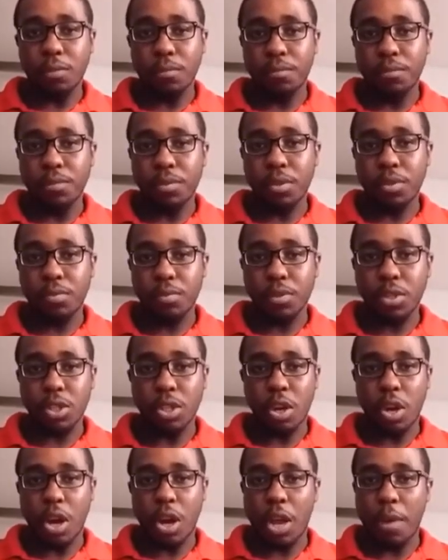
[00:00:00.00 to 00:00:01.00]
I'm
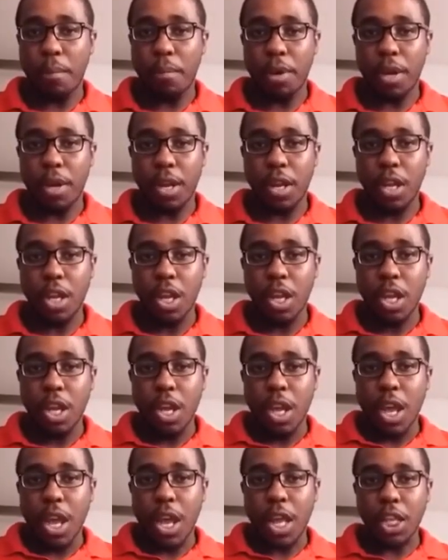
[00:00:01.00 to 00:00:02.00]
sorry, but
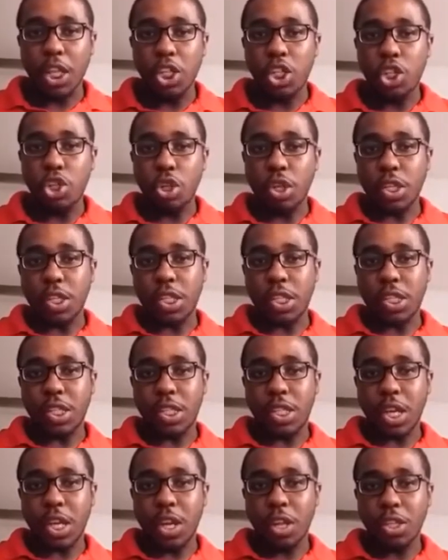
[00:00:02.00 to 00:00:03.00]
at least you could
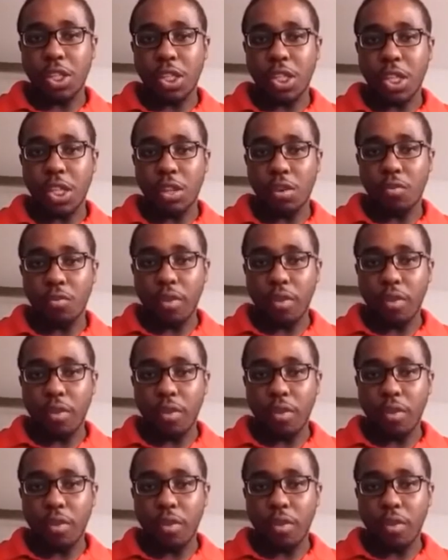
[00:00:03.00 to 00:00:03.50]
still see the